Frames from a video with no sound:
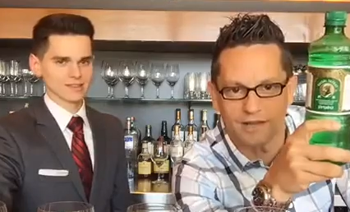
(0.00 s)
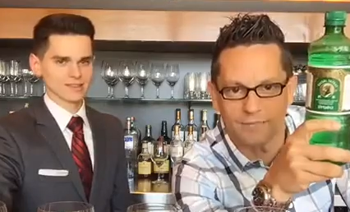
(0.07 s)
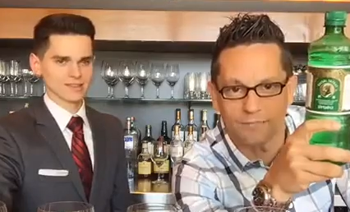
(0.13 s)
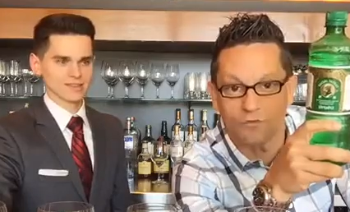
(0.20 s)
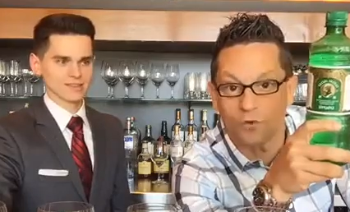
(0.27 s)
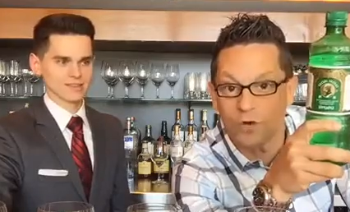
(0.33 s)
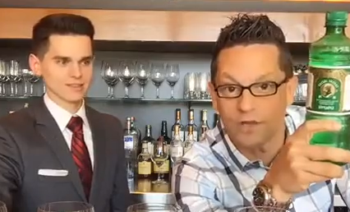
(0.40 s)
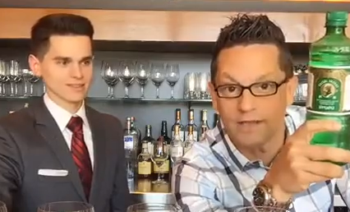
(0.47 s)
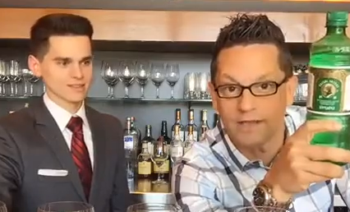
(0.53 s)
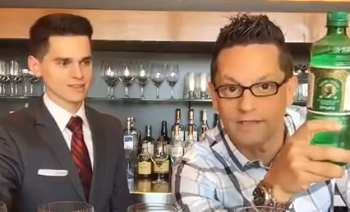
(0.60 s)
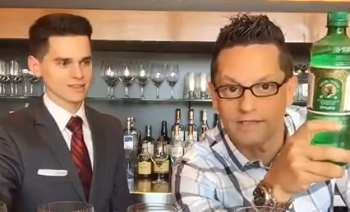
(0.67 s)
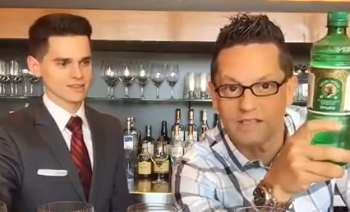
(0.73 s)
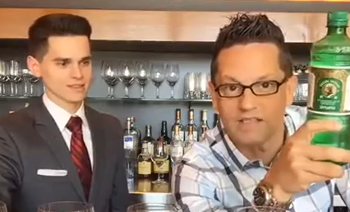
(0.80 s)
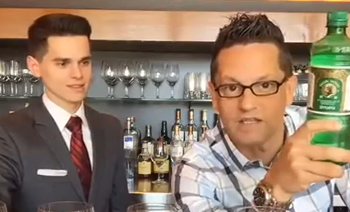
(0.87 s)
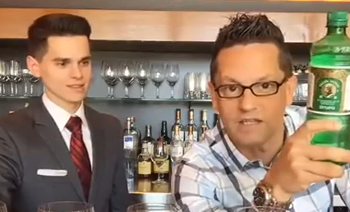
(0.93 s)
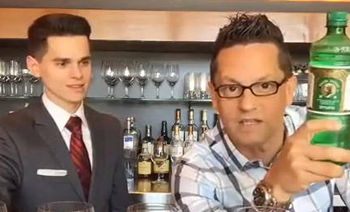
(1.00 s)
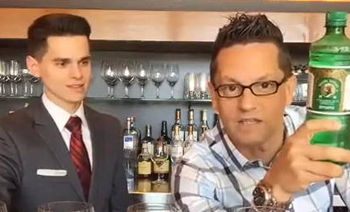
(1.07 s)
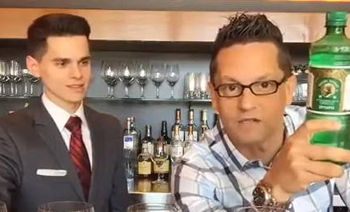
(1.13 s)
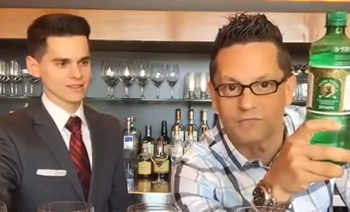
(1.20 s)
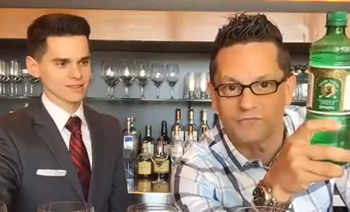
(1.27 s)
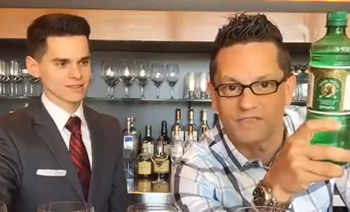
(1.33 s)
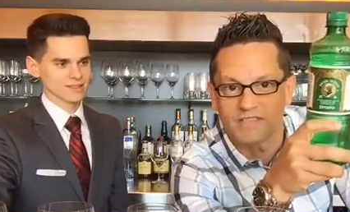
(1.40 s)
Speaker 1: and Roy has a
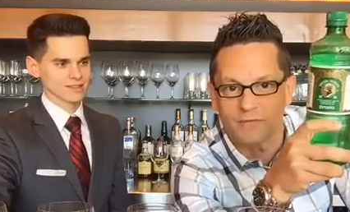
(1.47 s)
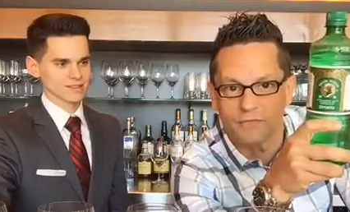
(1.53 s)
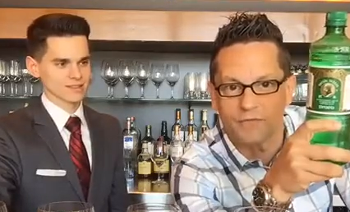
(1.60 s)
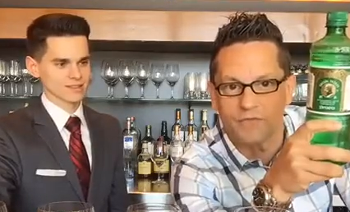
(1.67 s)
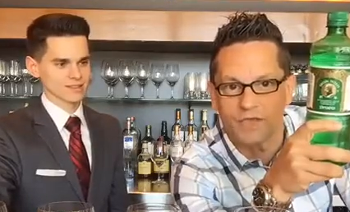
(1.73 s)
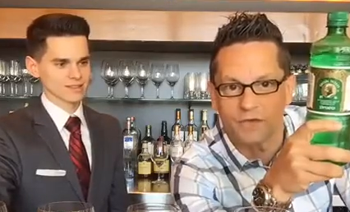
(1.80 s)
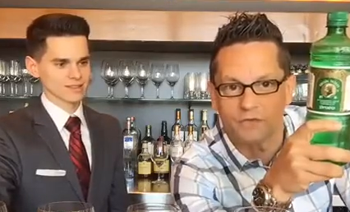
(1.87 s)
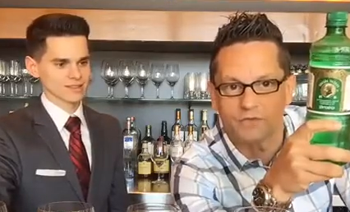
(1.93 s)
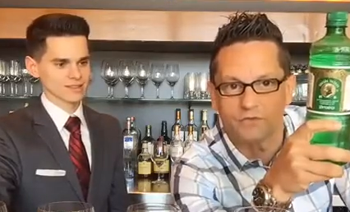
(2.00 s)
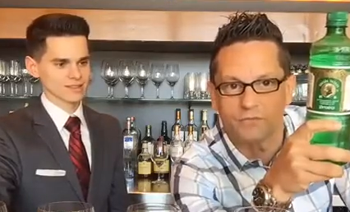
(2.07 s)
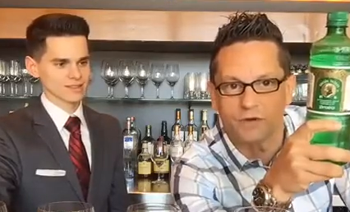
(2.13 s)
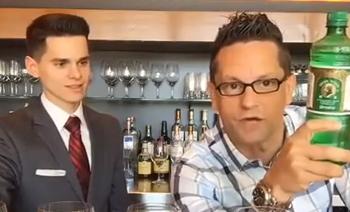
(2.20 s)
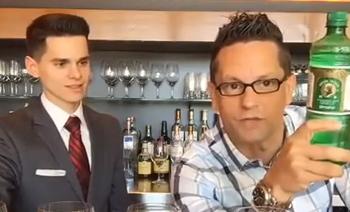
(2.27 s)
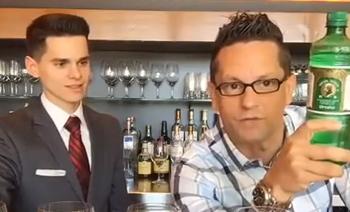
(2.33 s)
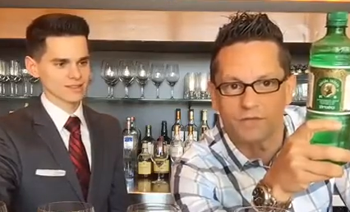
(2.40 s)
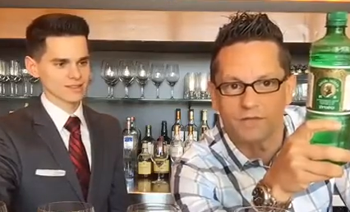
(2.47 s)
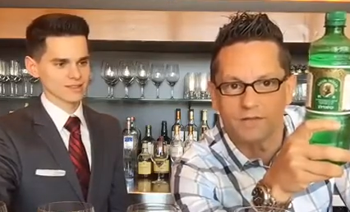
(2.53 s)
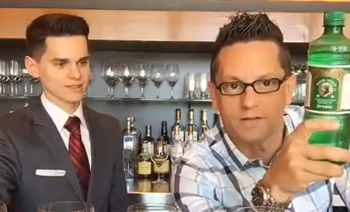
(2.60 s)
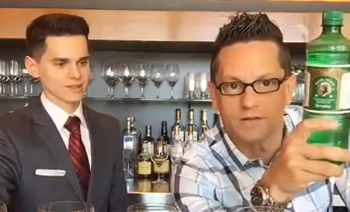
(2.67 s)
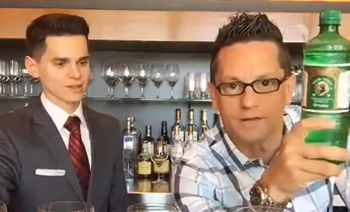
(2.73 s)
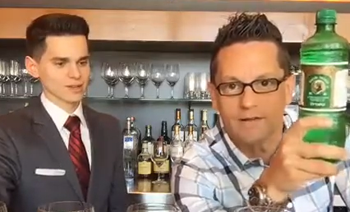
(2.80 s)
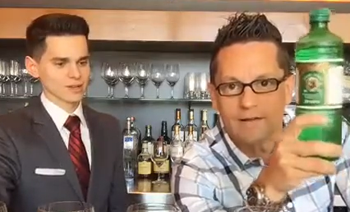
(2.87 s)
TDS of 7,400.
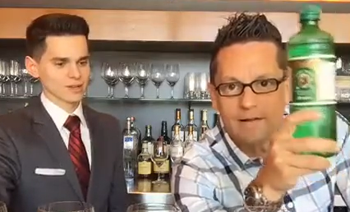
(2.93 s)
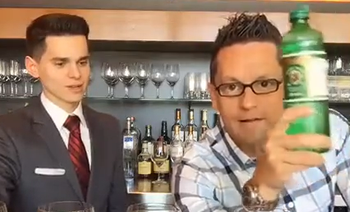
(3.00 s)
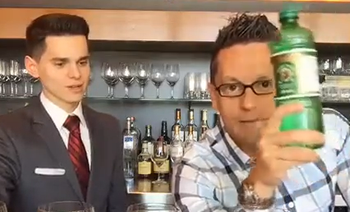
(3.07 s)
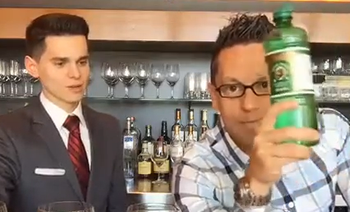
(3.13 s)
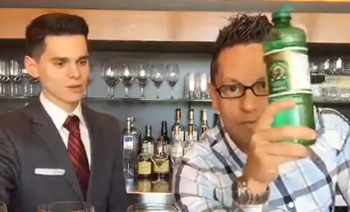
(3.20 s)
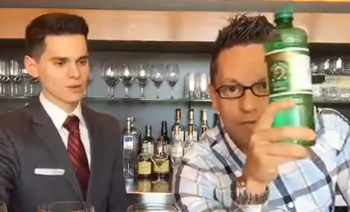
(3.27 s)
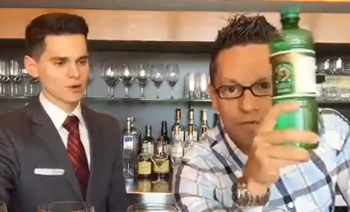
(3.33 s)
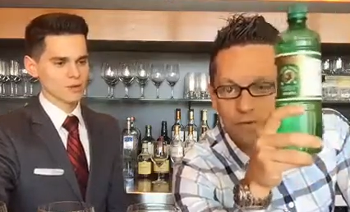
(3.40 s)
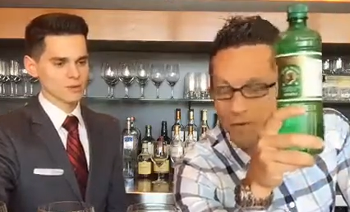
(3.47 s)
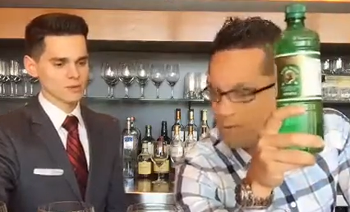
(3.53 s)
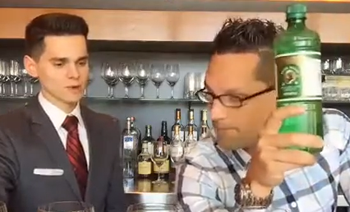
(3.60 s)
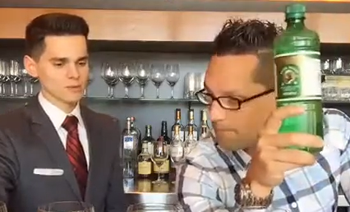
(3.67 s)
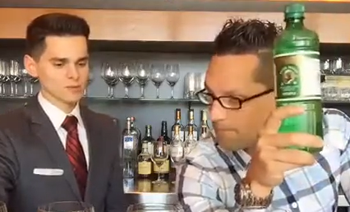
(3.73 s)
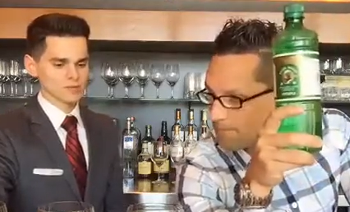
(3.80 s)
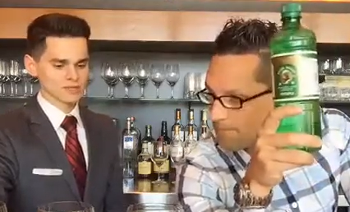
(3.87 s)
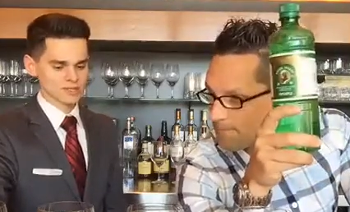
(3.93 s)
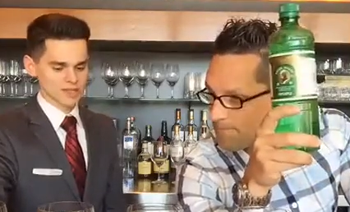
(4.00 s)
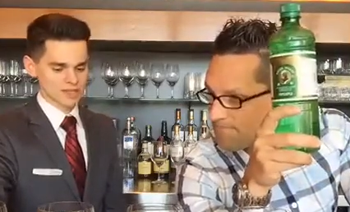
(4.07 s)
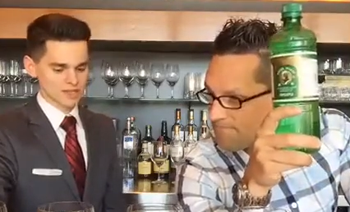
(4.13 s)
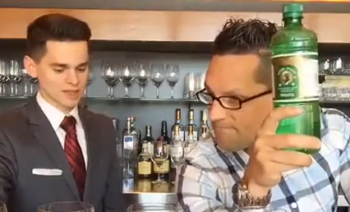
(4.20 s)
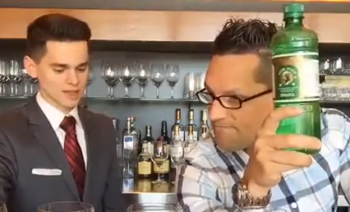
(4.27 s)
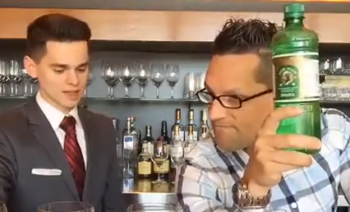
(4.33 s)
So what would you
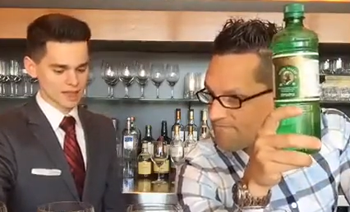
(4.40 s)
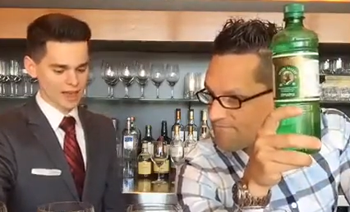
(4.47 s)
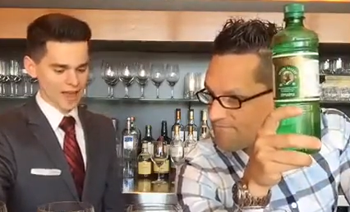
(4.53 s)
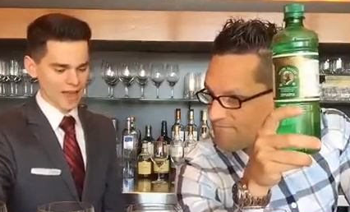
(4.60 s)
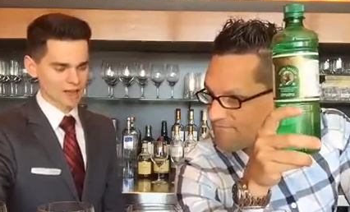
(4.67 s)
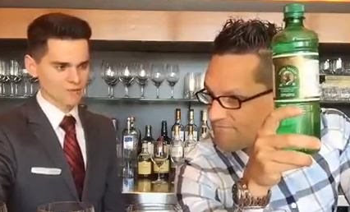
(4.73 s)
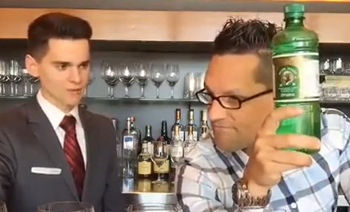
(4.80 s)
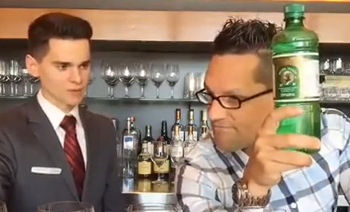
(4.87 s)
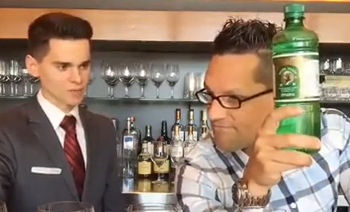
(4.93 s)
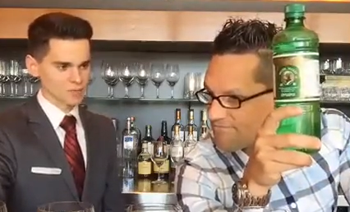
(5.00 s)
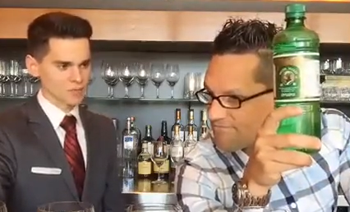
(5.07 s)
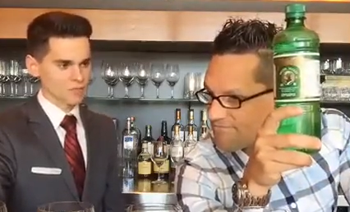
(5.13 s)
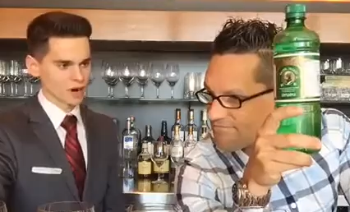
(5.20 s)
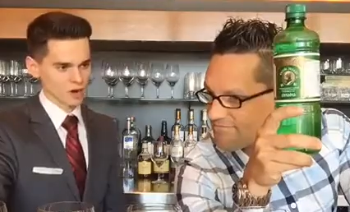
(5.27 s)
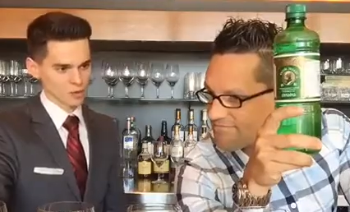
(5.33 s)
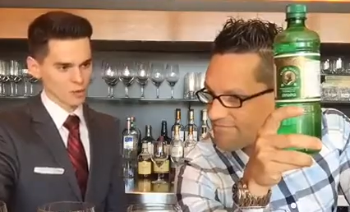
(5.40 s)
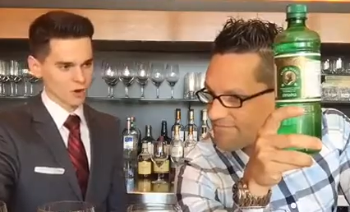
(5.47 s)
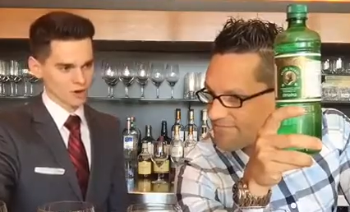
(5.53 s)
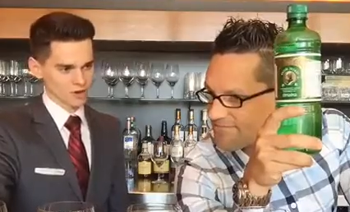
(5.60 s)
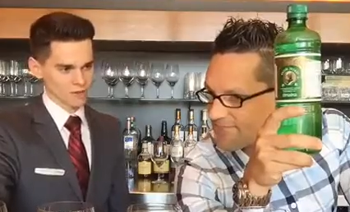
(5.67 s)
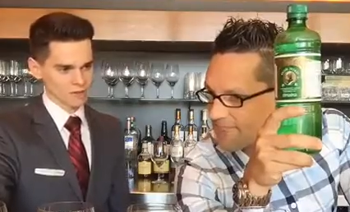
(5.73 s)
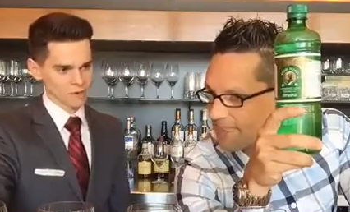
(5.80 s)
say
Speaker 2: the average bottled
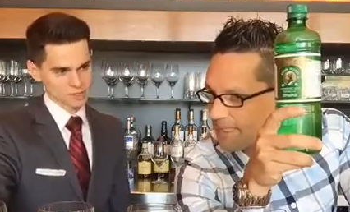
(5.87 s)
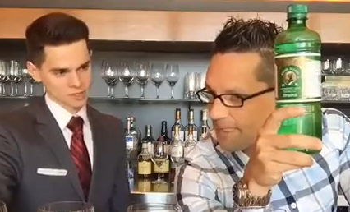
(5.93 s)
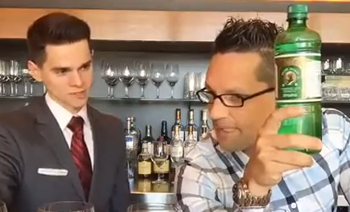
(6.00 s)
water that most